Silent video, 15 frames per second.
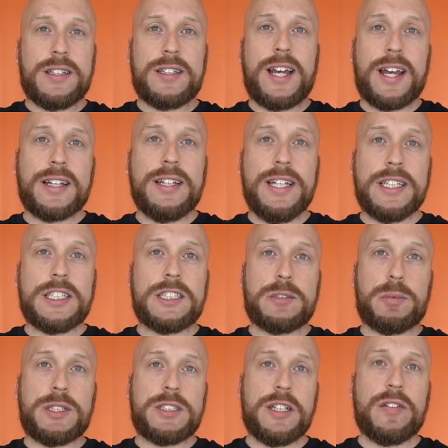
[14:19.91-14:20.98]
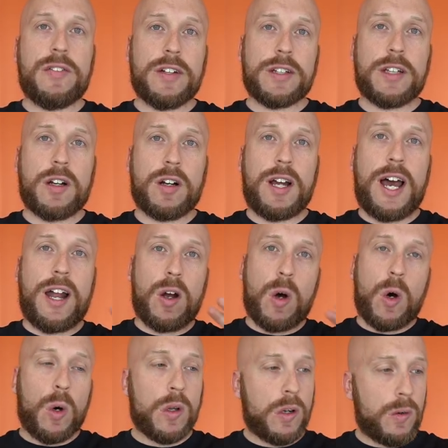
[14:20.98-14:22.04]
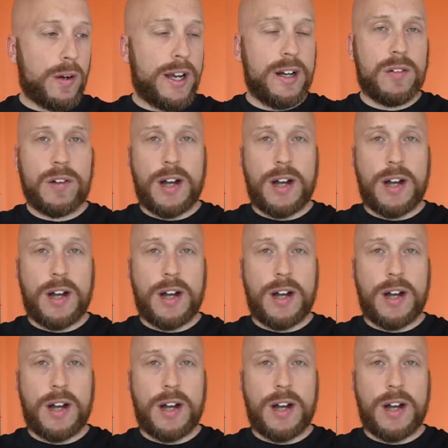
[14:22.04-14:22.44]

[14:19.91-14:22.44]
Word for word: technique specific. They're kind of all around